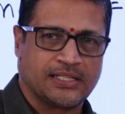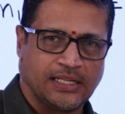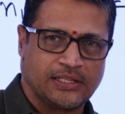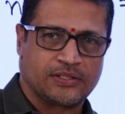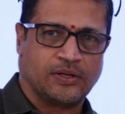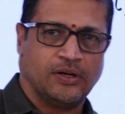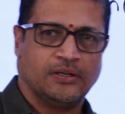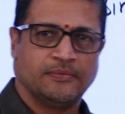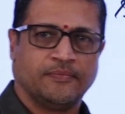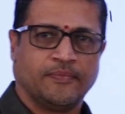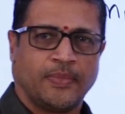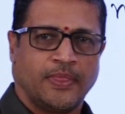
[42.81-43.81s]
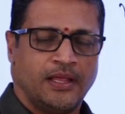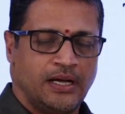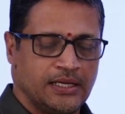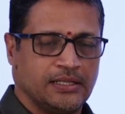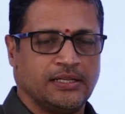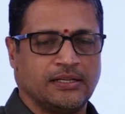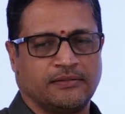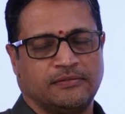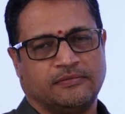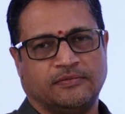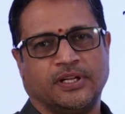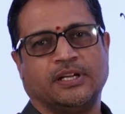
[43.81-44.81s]
Snell's law. Another
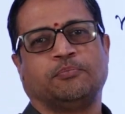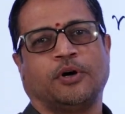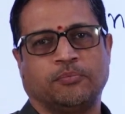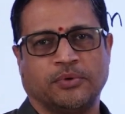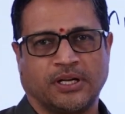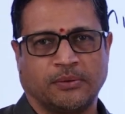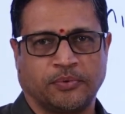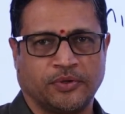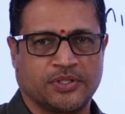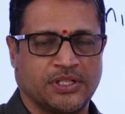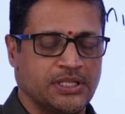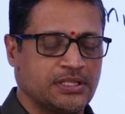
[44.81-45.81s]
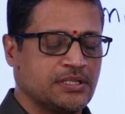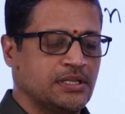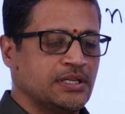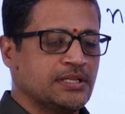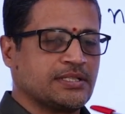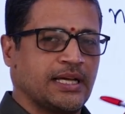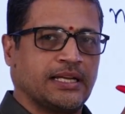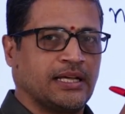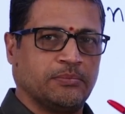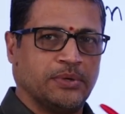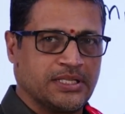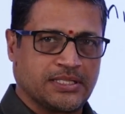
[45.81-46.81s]
very popular approach is sin
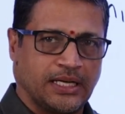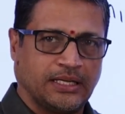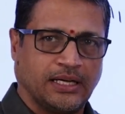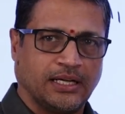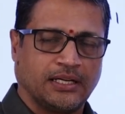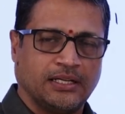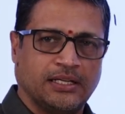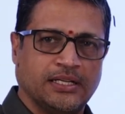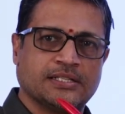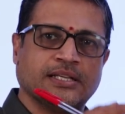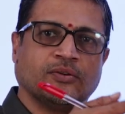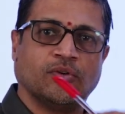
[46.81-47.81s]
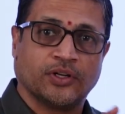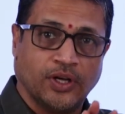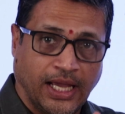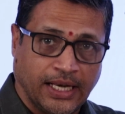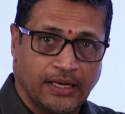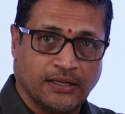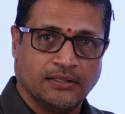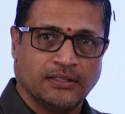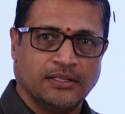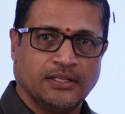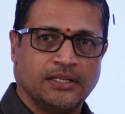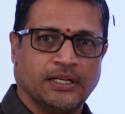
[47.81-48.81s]
I by sin R is equal to N.
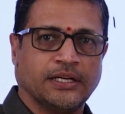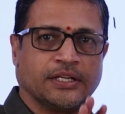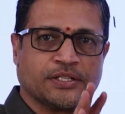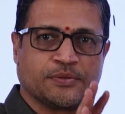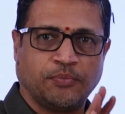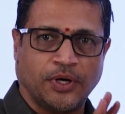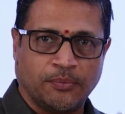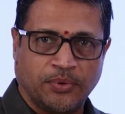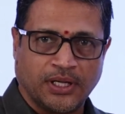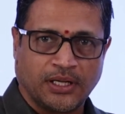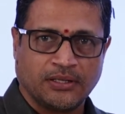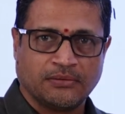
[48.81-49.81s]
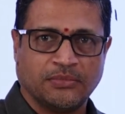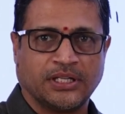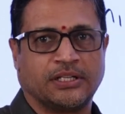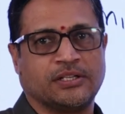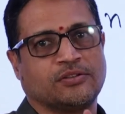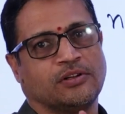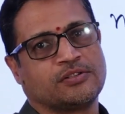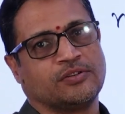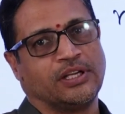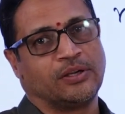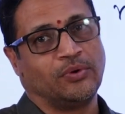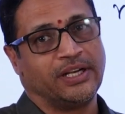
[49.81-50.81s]
It is popular, but it is also
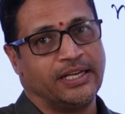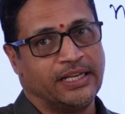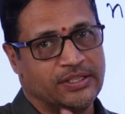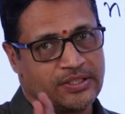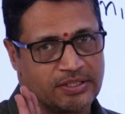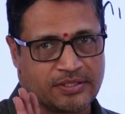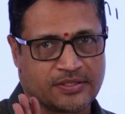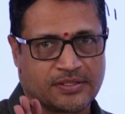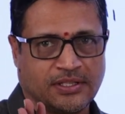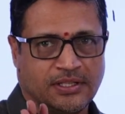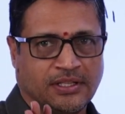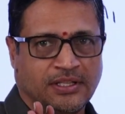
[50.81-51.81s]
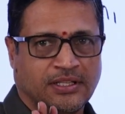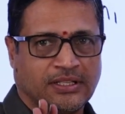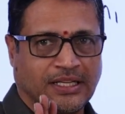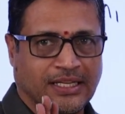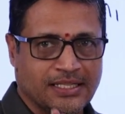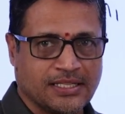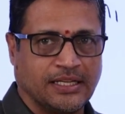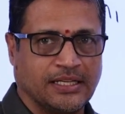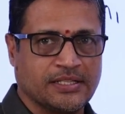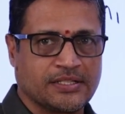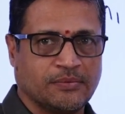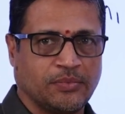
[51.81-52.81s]
equally dangerous. The reason
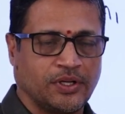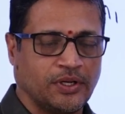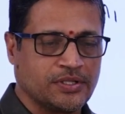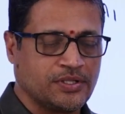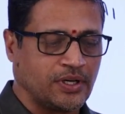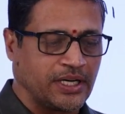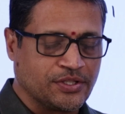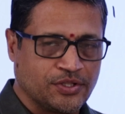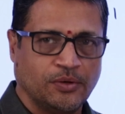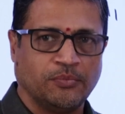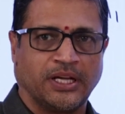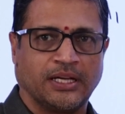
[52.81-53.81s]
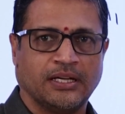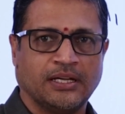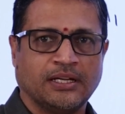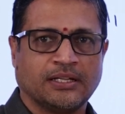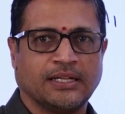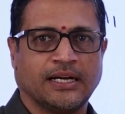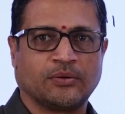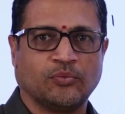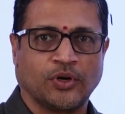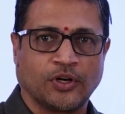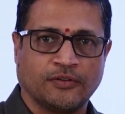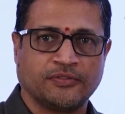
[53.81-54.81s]
is because you are assuming that
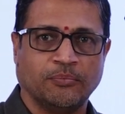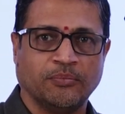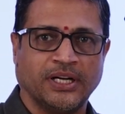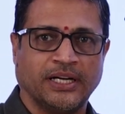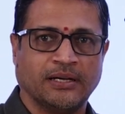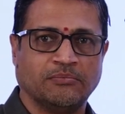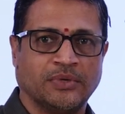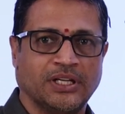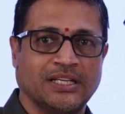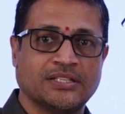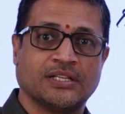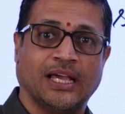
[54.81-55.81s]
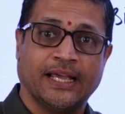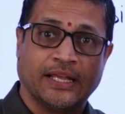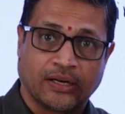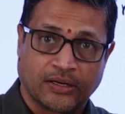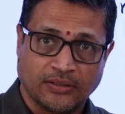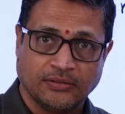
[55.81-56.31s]
one of the medium is air,